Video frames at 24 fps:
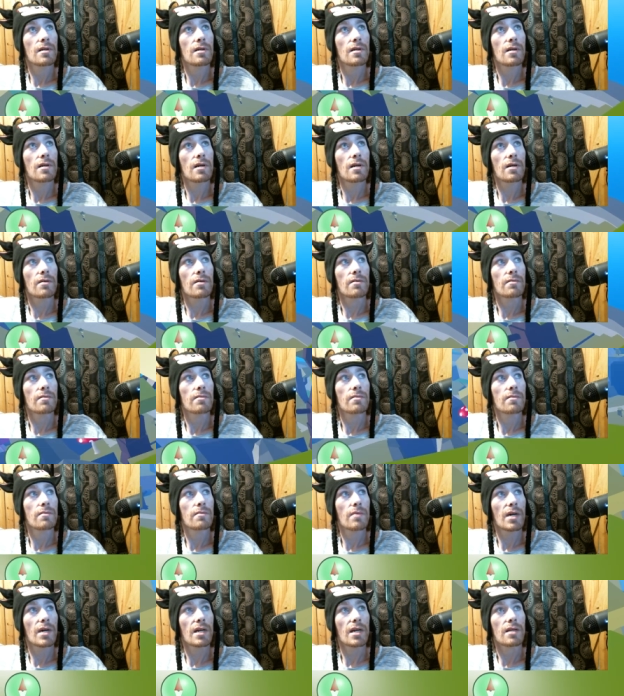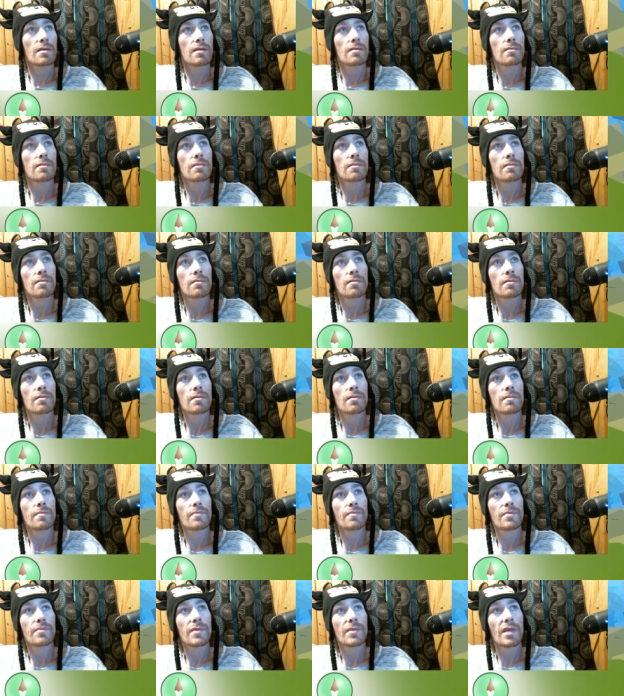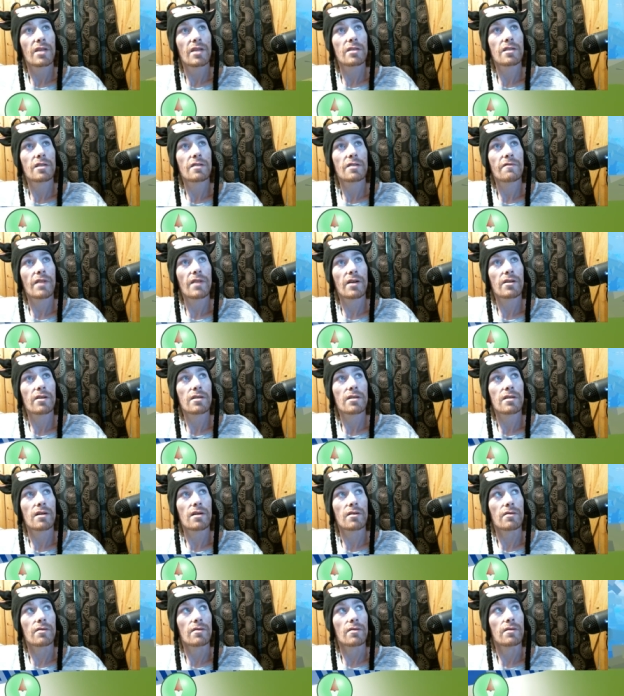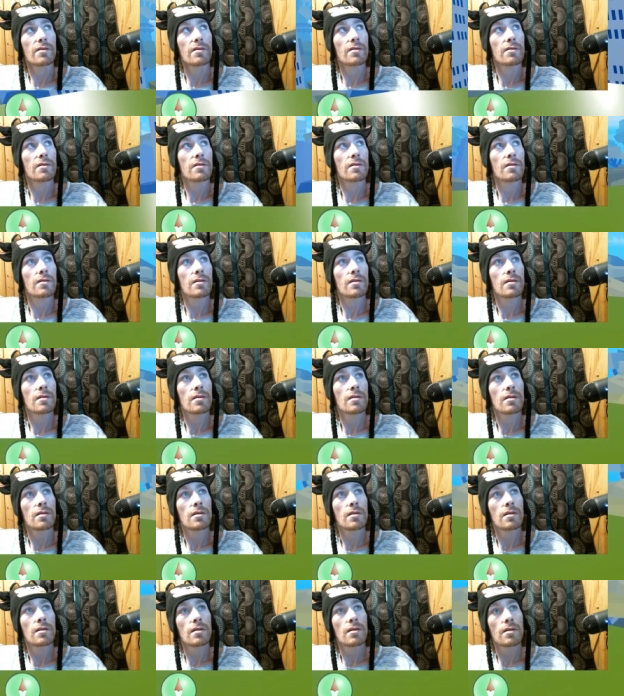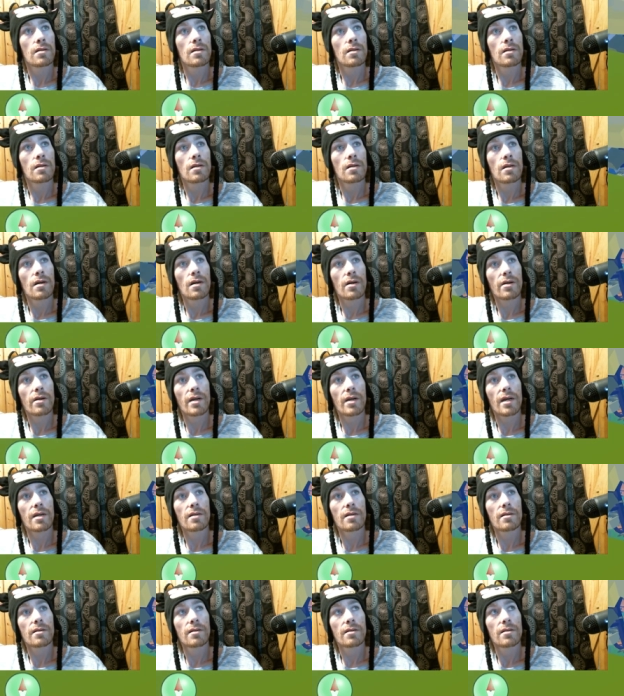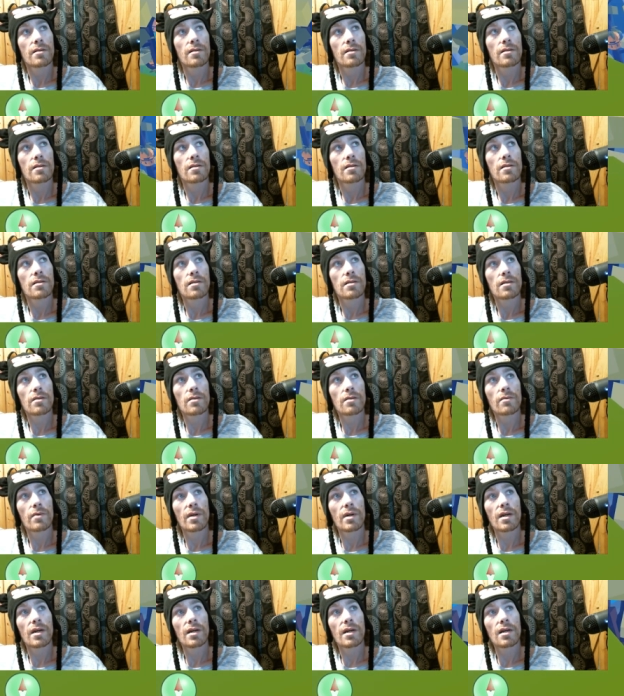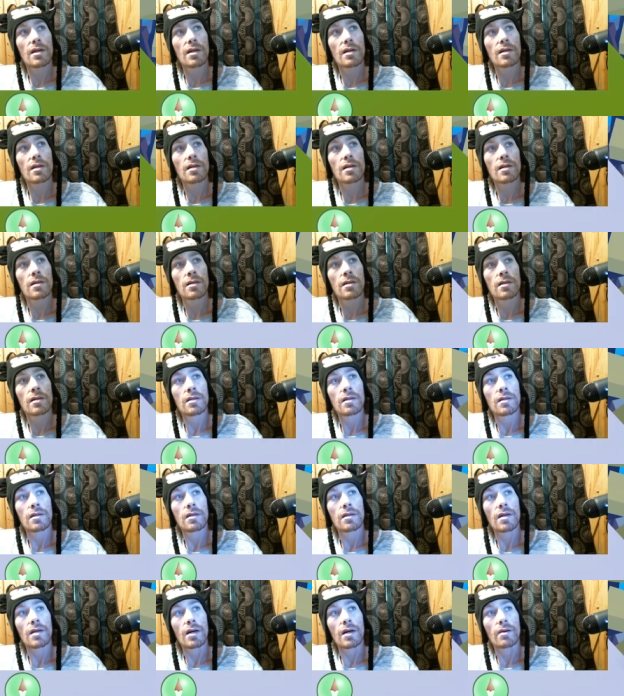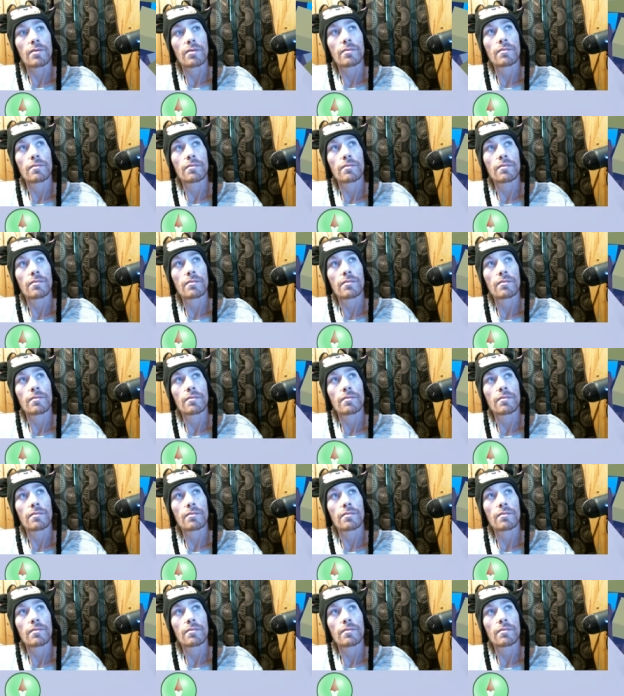Oh, wait. Now this is floating turtle. Okay. So where... Oh.